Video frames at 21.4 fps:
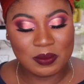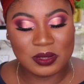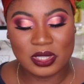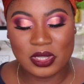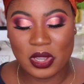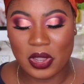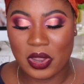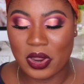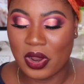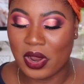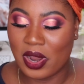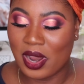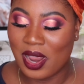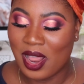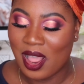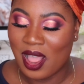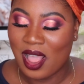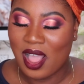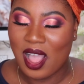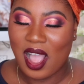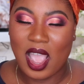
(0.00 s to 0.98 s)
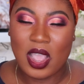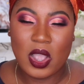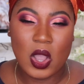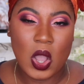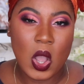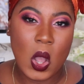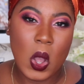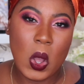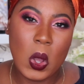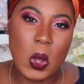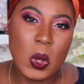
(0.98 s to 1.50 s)
So I
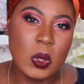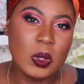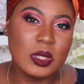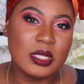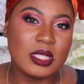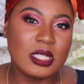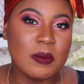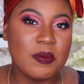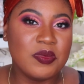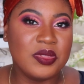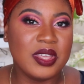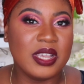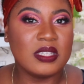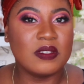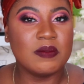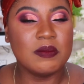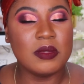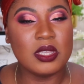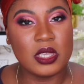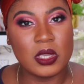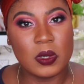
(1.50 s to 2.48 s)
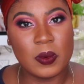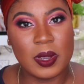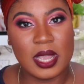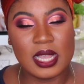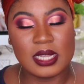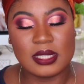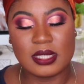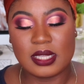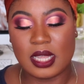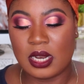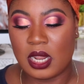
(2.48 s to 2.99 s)
hold some things from the
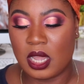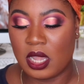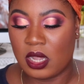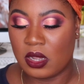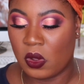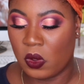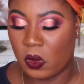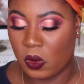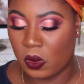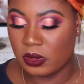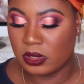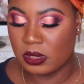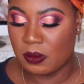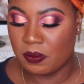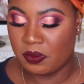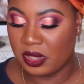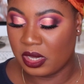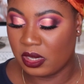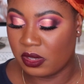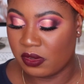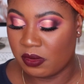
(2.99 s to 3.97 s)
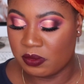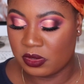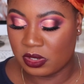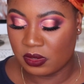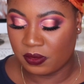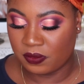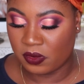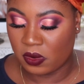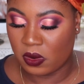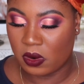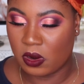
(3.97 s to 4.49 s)
US and I hold some things from
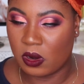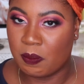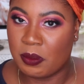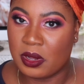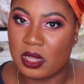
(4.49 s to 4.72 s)
Sephora,